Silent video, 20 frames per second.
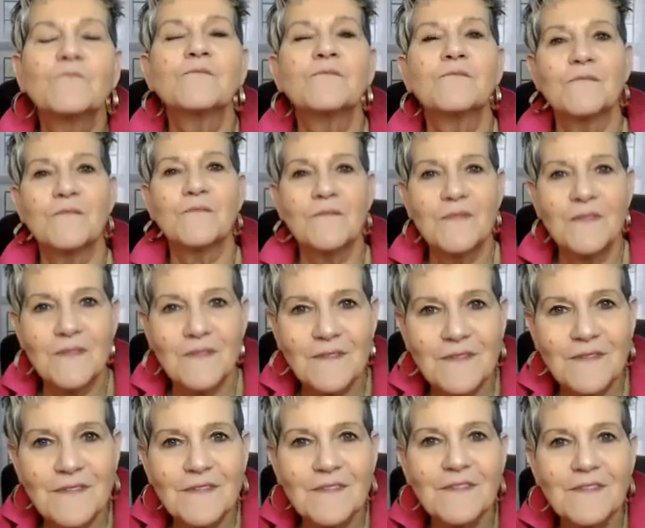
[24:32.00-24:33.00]

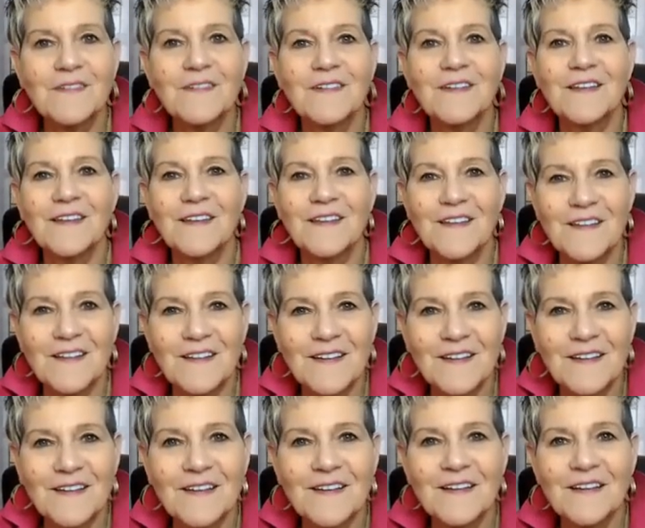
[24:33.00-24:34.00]

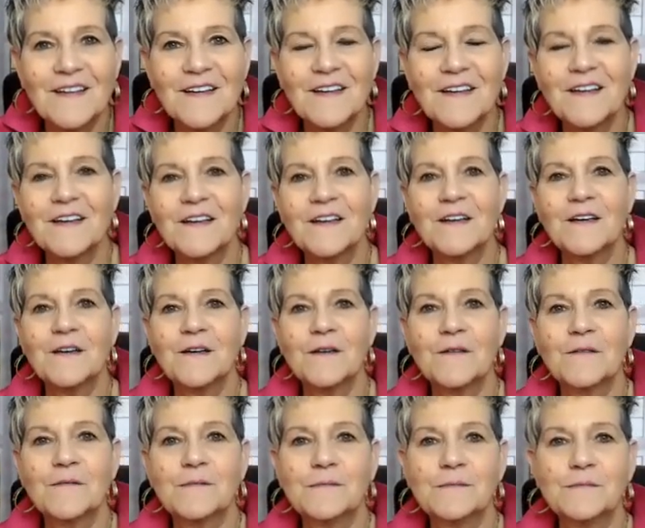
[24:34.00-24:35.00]

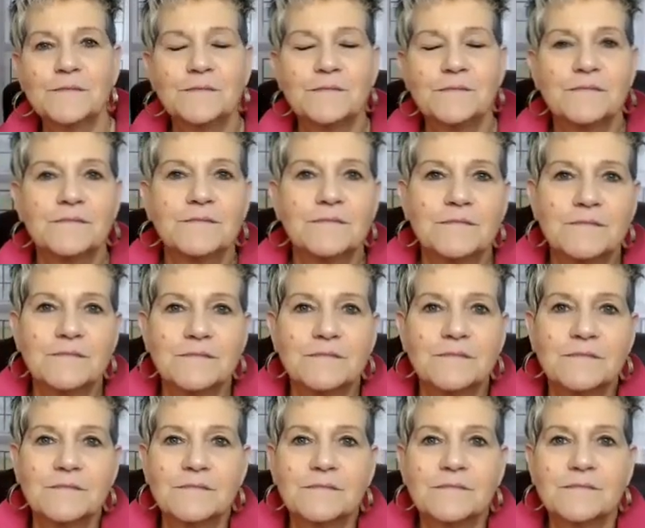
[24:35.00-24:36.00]

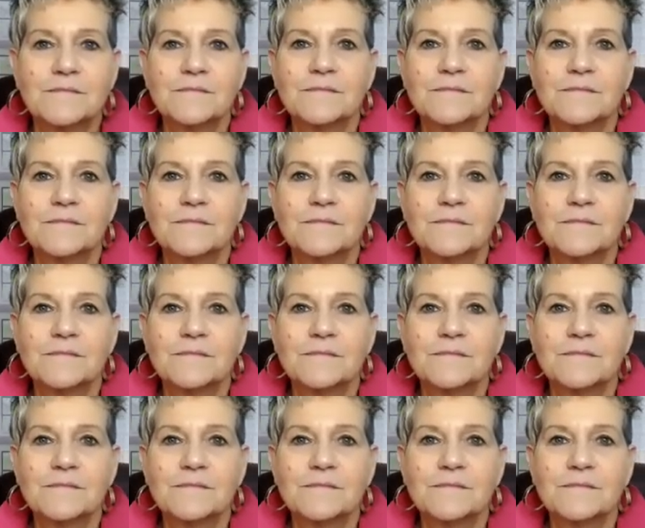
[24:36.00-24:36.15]
The person shown says nothing.